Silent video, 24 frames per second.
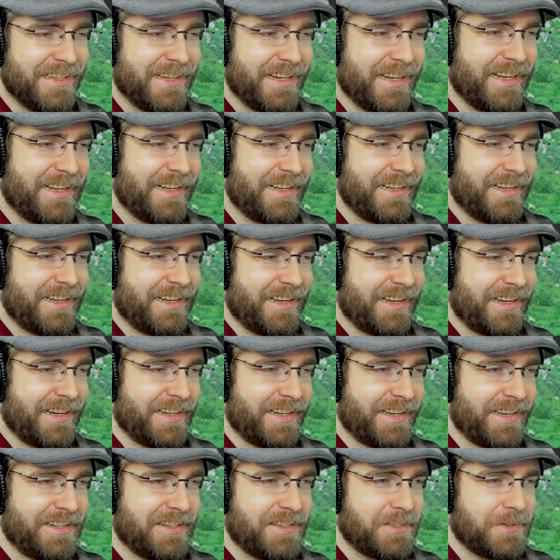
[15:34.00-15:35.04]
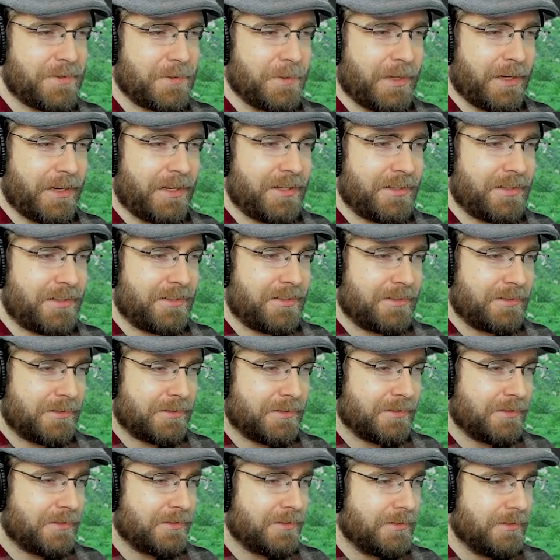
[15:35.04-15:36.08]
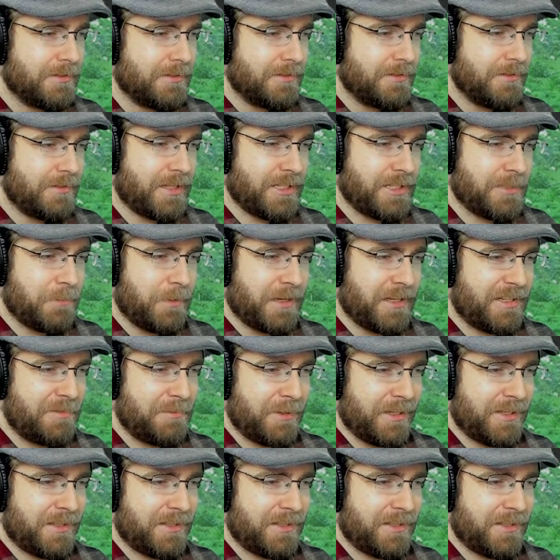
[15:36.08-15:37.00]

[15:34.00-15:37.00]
I can't do that. That's banned by